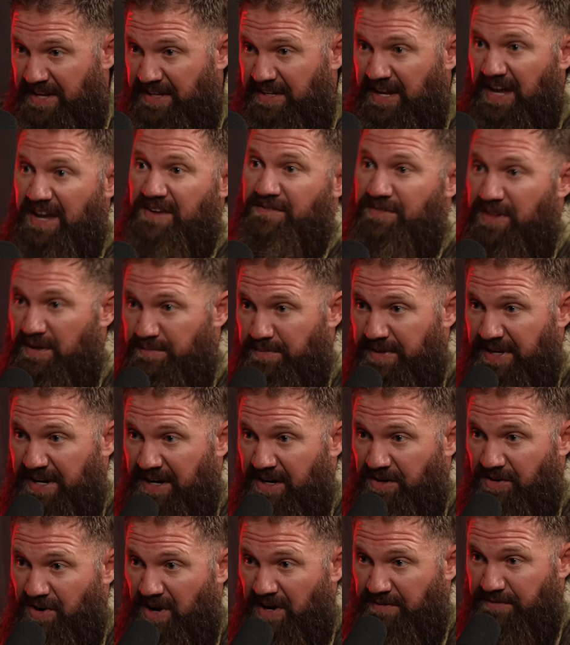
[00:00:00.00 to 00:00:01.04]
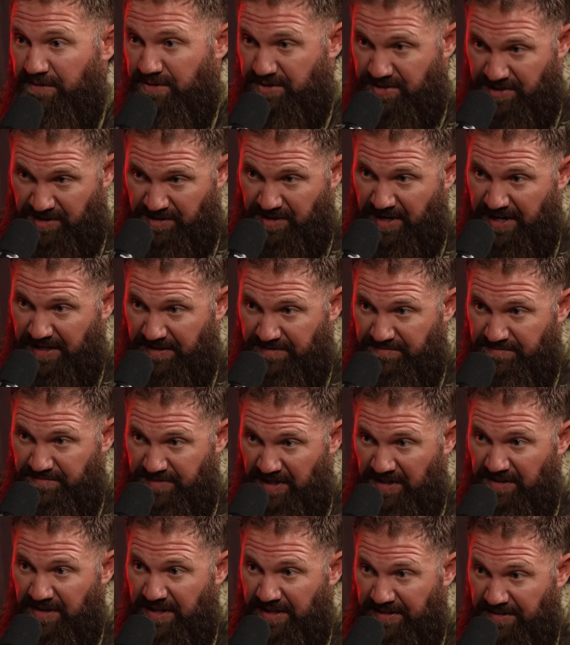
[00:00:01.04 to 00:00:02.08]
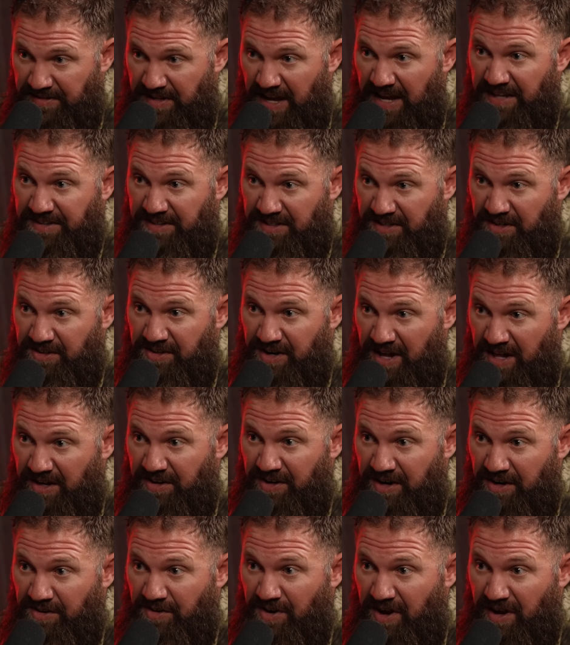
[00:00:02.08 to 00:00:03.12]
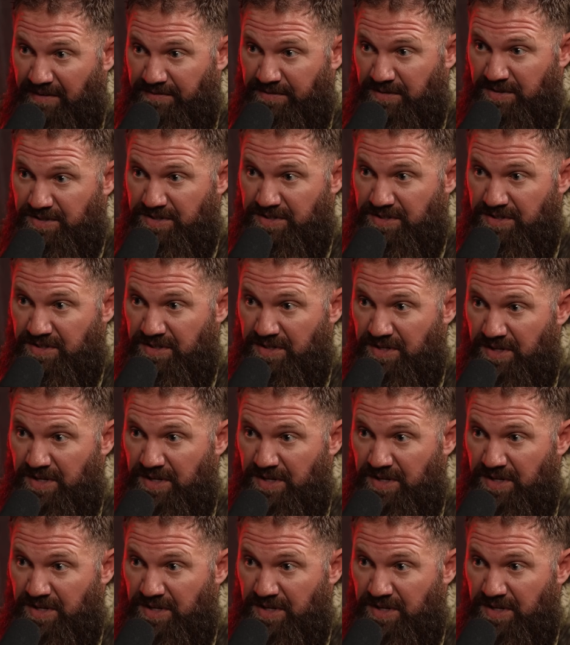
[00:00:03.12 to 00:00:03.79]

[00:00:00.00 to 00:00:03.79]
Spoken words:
They gave them the air rifles. They're like $1,800 air rifles.